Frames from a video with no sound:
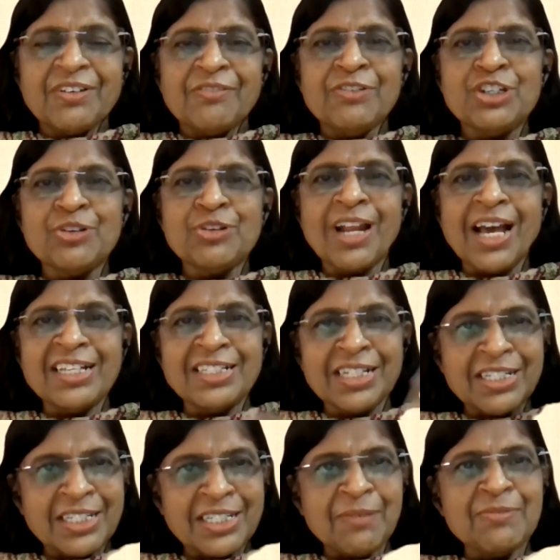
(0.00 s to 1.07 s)
visualize
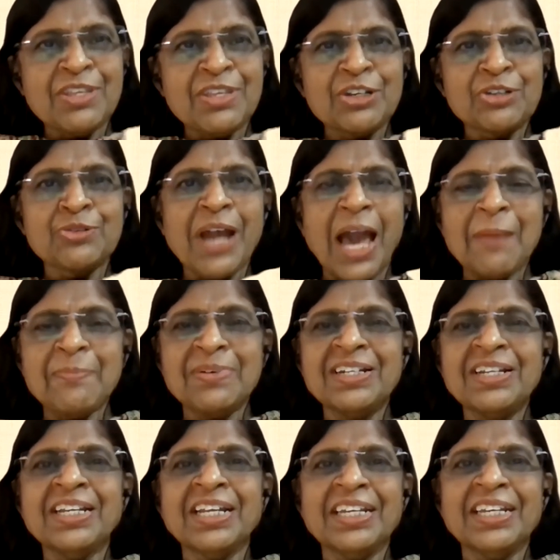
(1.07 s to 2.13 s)
that same thing should
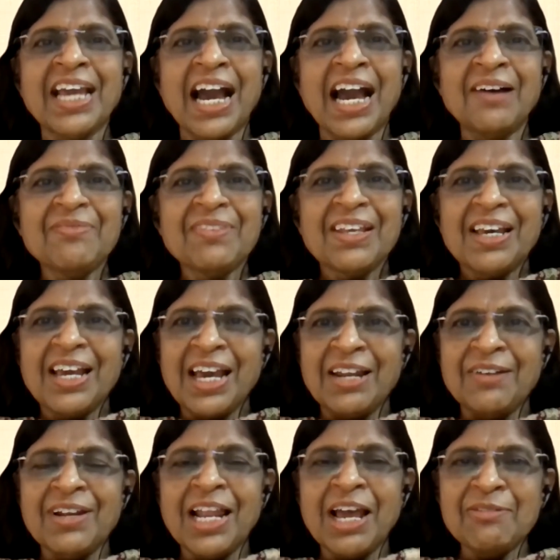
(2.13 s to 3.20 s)
happen in India,
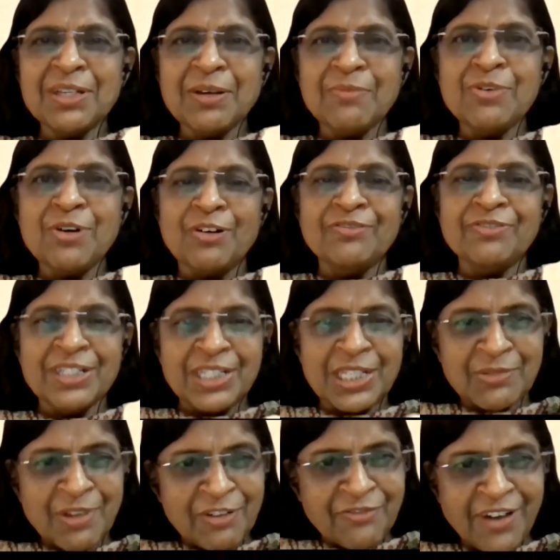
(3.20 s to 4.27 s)
and we'll have some
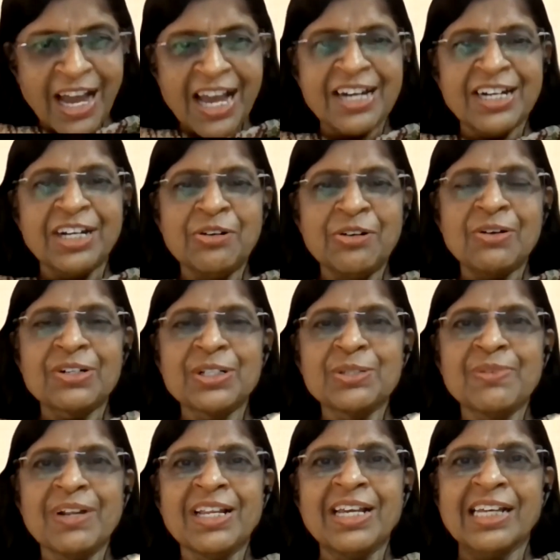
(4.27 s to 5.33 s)
conferences where 500
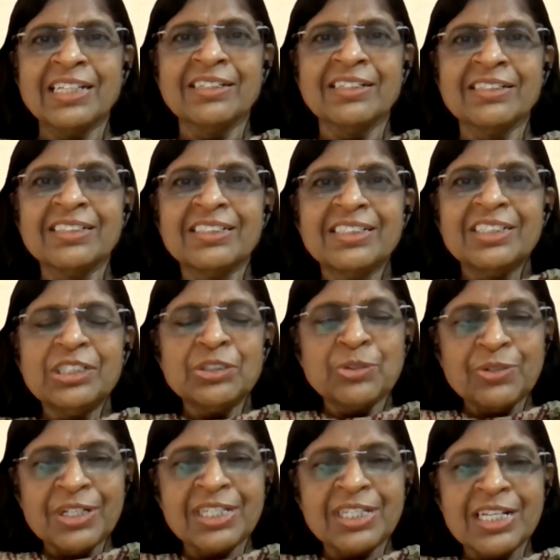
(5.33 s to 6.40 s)
doctors will gather
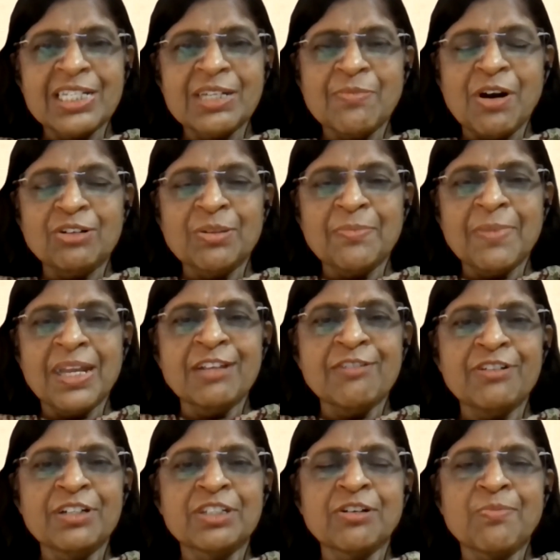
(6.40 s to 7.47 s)
to discuss about the
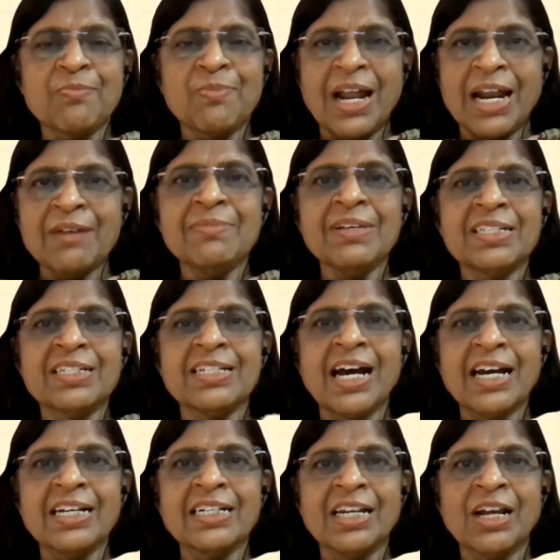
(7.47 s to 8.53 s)
benefits of plant-based
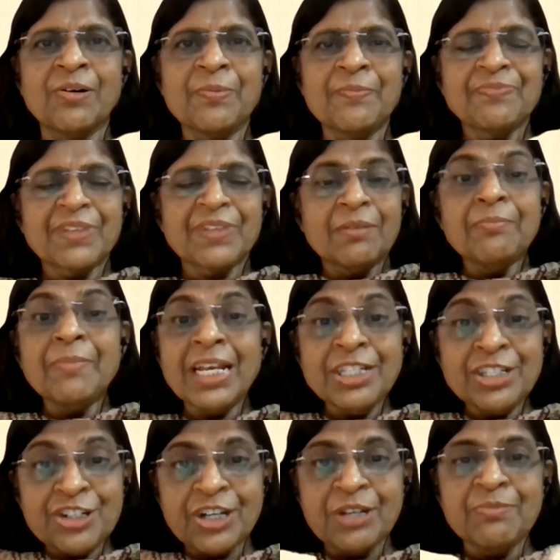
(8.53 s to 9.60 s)
diet now.
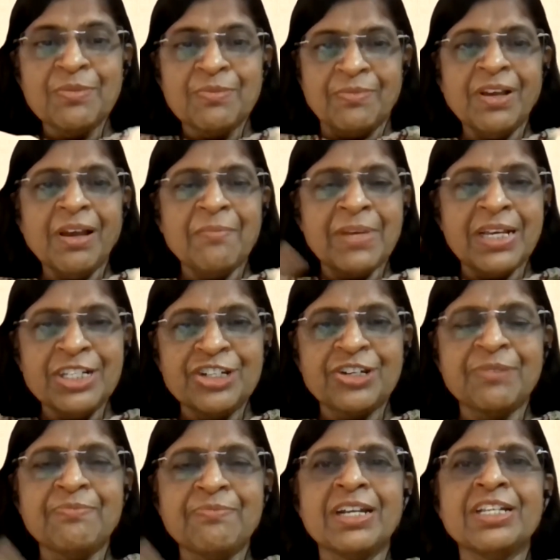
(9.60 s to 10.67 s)
Mainstream
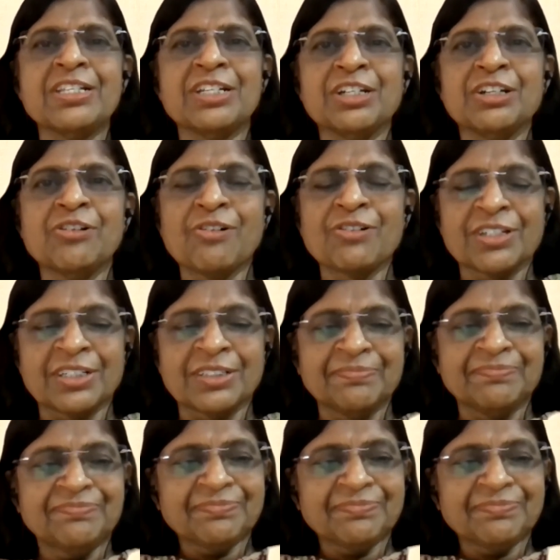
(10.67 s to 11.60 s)
medicine doctor.